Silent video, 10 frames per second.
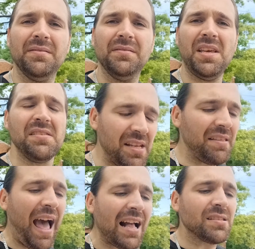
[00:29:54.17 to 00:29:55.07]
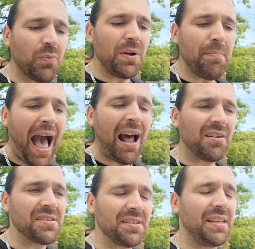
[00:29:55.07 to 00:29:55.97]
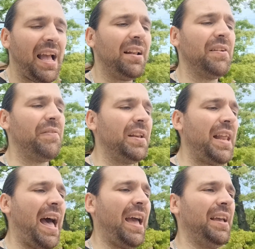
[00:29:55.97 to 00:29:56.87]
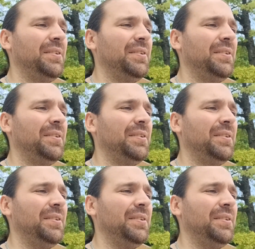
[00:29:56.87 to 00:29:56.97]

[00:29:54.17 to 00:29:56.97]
You see, that's what matters at the end of the day.